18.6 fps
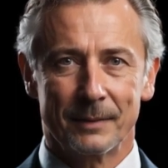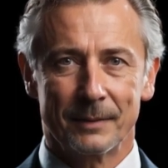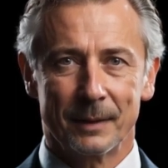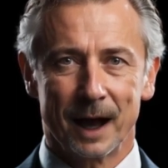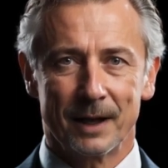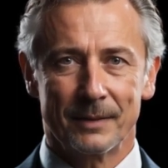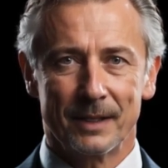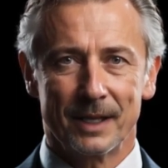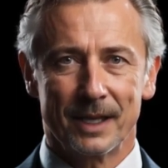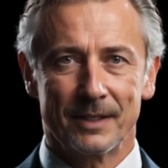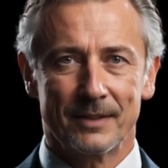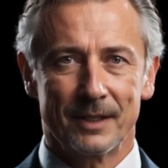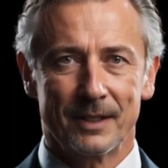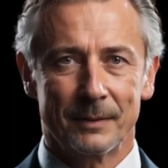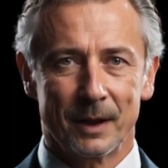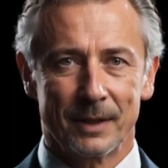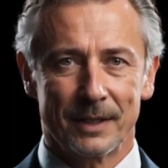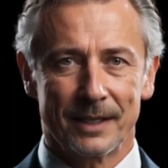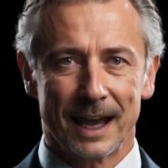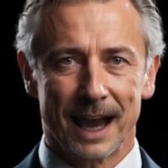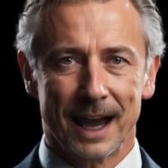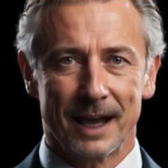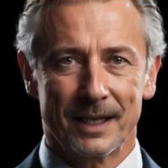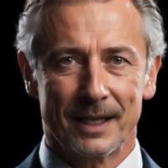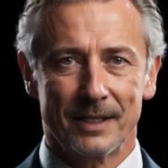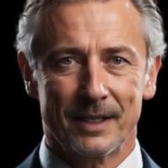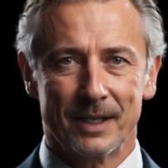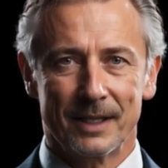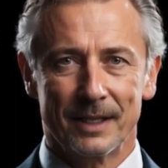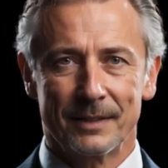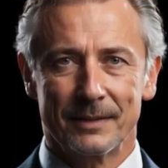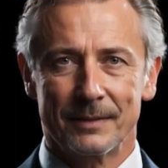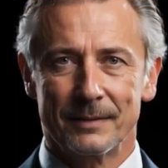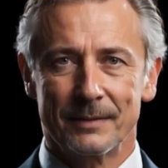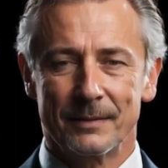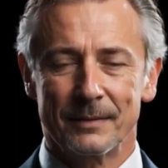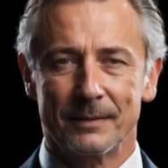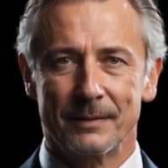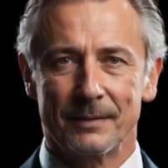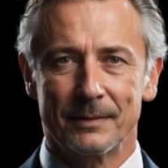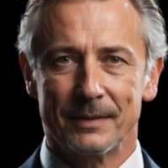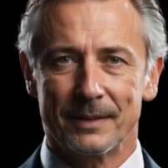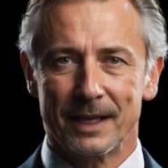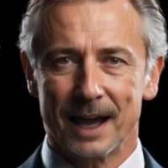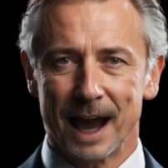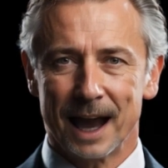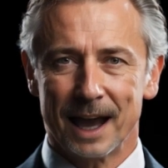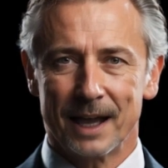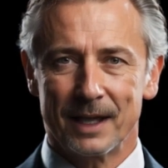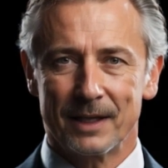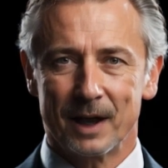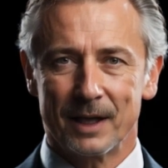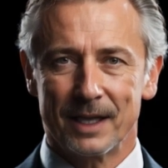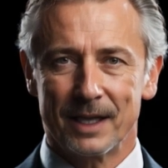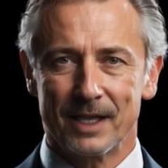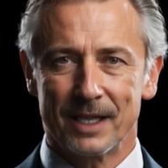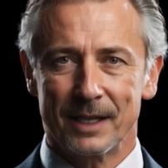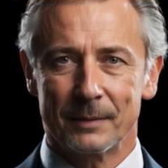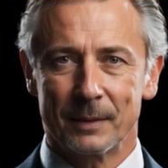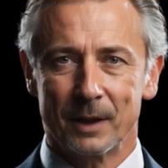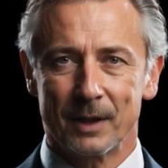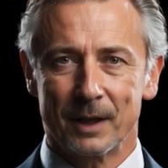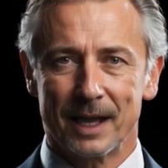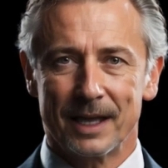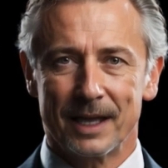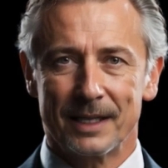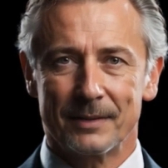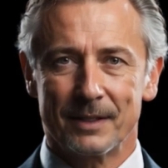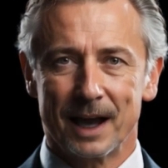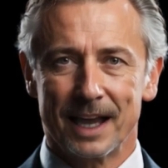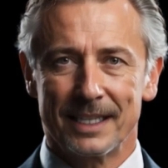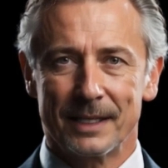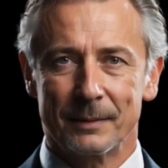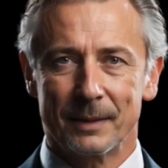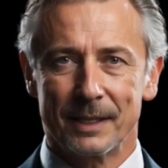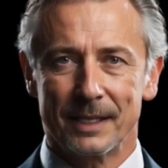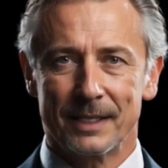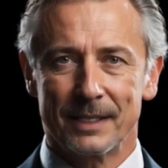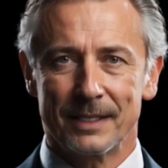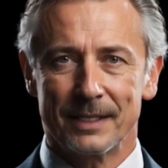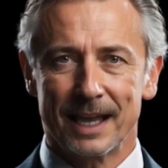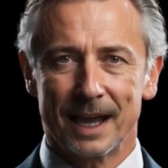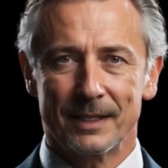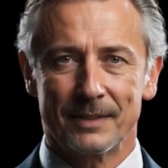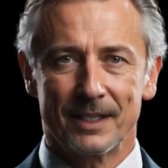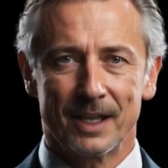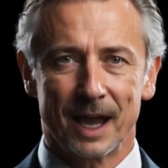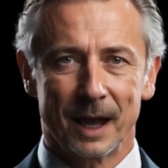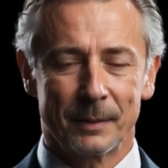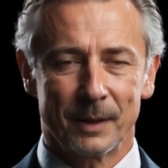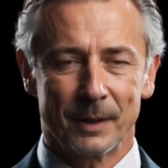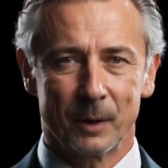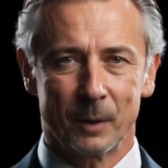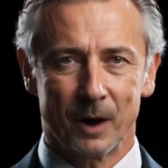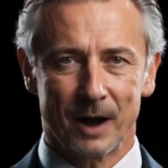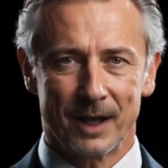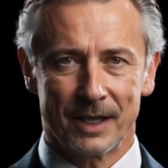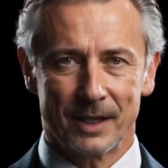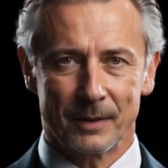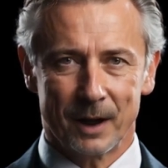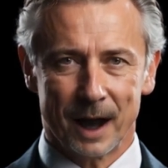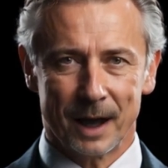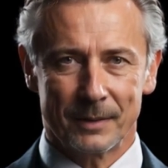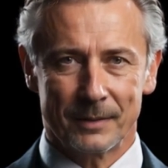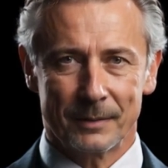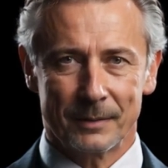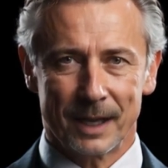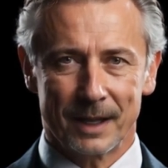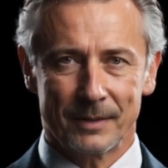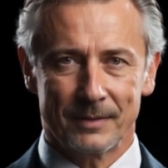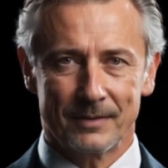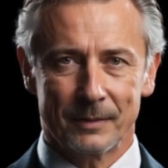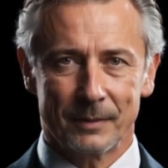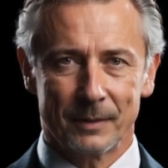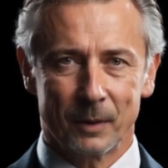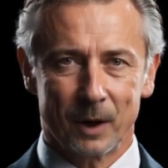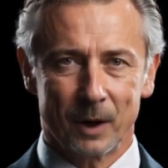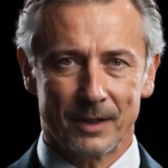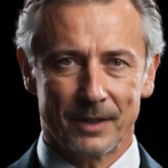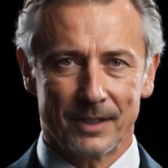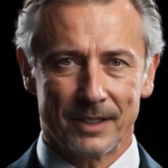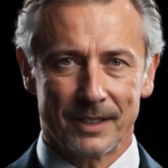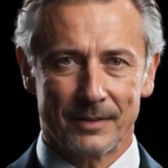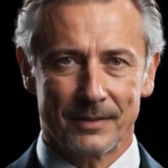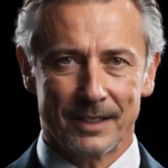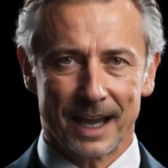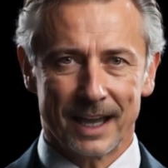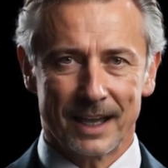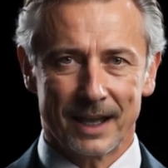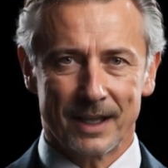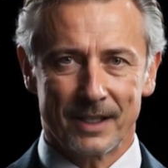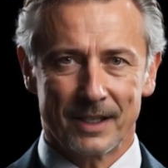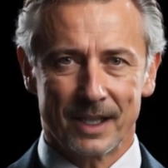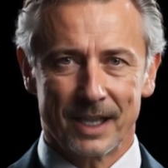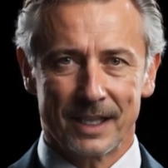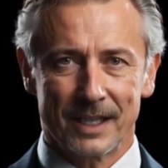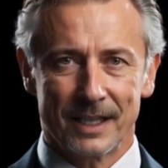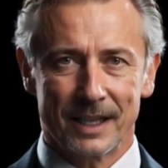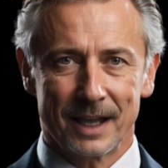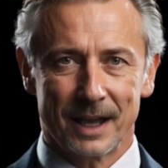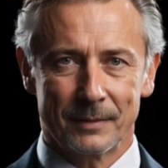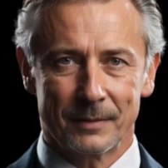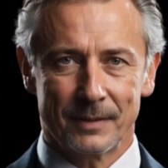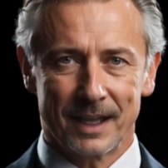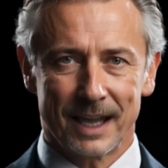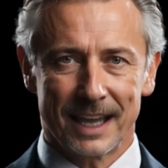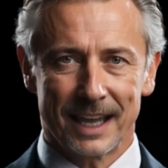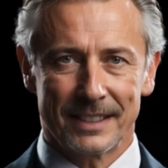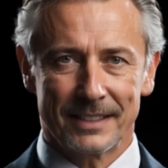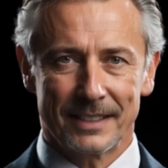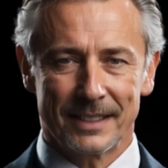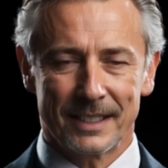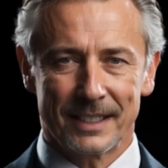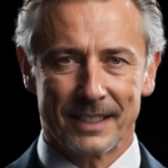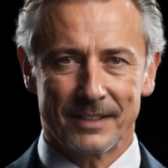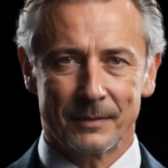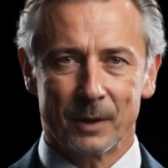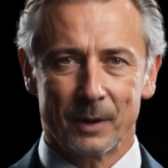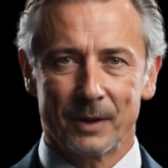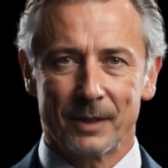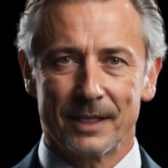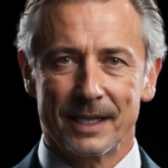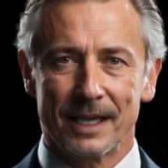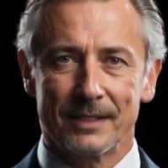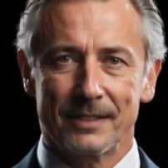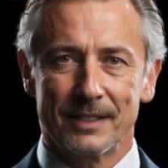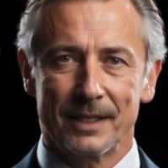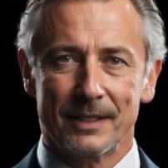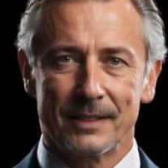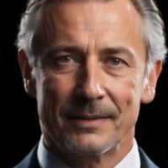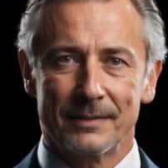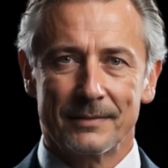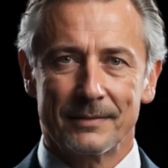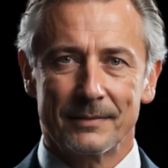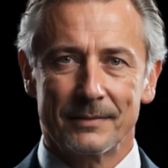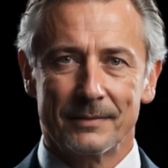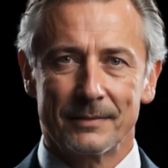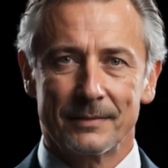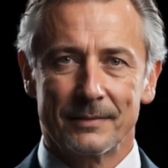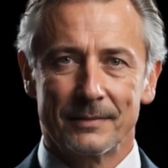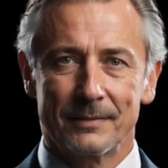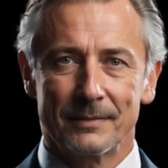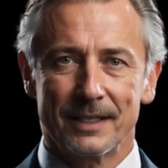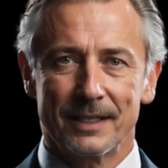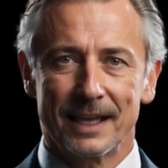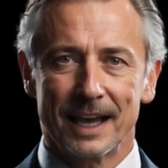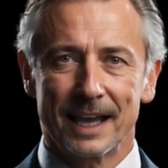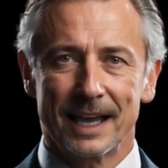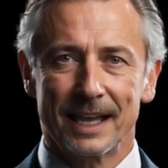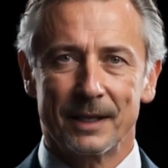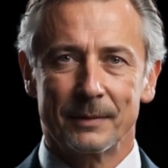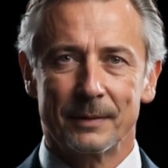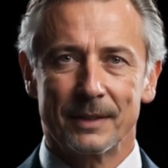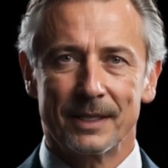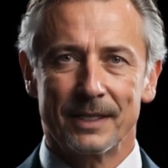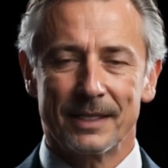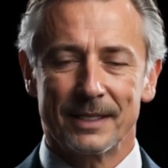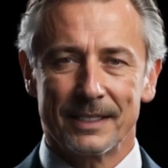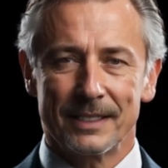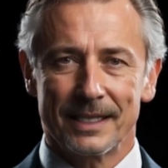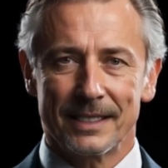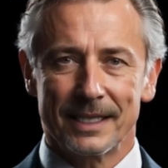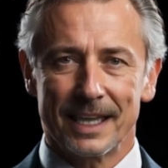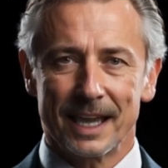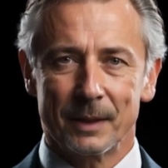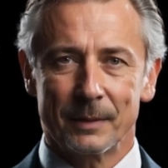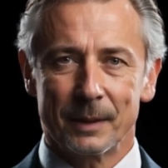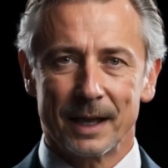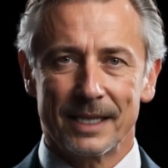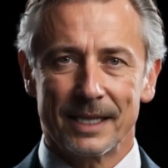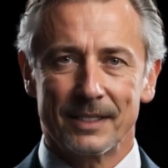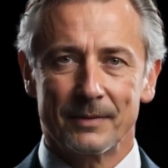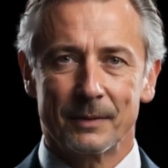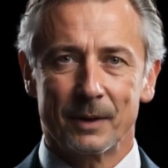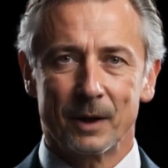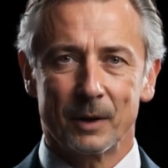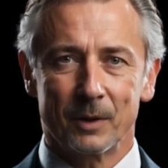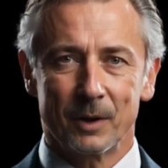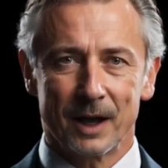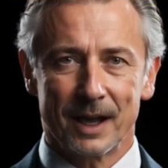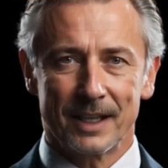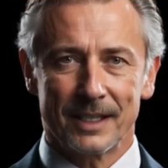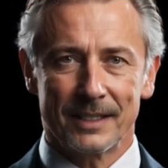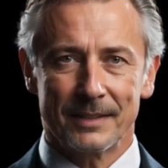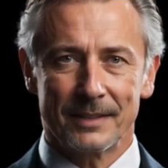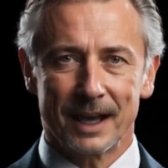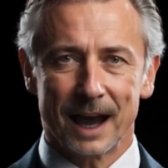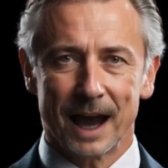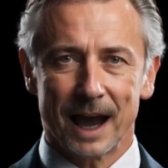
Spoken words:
Low frequencies. For low frequencies, room modes and standing waves are the primary concerns. To minimize their impact, the insensitive directivity of low-frequency propagation can be taken